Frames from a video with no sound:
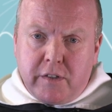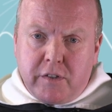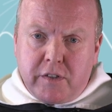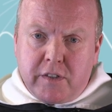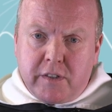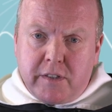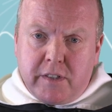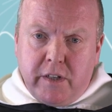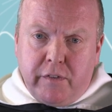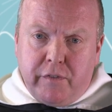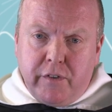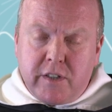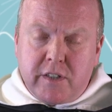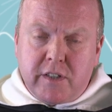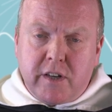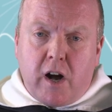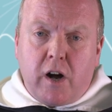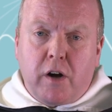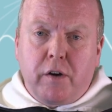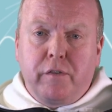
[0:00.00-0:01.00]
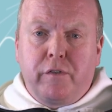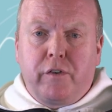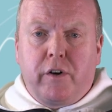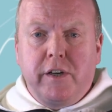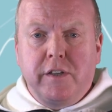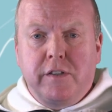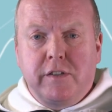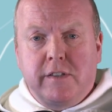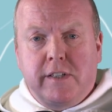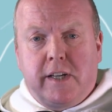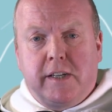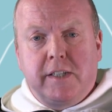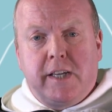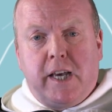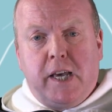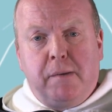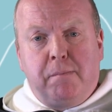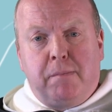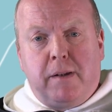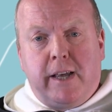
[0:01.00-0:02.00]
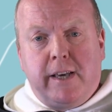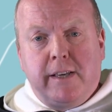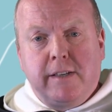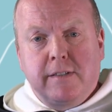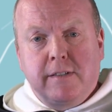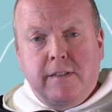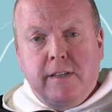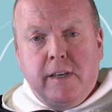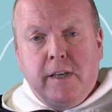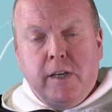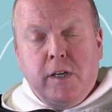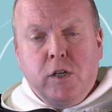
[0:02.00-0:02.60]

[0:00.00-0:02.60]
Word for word: There's different sacrifices that take place.